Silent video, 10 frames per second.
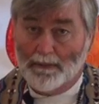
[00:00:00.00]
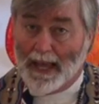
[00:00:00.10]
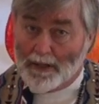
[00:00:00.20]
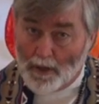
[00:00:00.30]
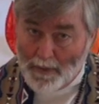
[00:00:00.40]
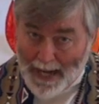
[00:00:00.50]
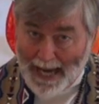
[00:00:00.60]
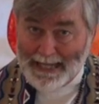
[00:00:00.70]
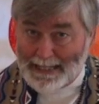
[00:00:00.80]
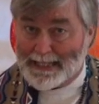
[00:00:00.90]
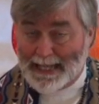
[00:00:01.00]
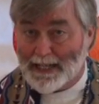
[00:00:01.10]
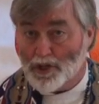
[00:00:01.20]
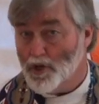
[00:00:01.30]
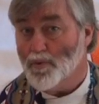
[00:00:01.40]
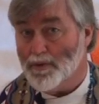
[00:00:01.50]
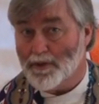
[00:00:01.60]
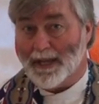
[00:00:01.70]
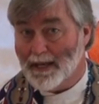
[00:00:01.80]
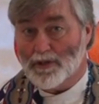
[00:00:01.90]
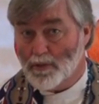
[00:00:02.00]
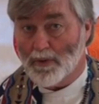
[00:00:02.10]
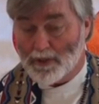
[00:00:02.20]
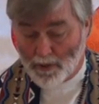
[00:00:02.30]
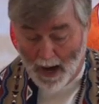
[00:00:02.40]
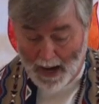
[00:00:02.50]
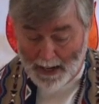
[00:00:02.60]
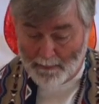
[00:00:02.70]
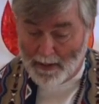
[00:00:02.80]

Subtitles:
that unites these youth into a tribe.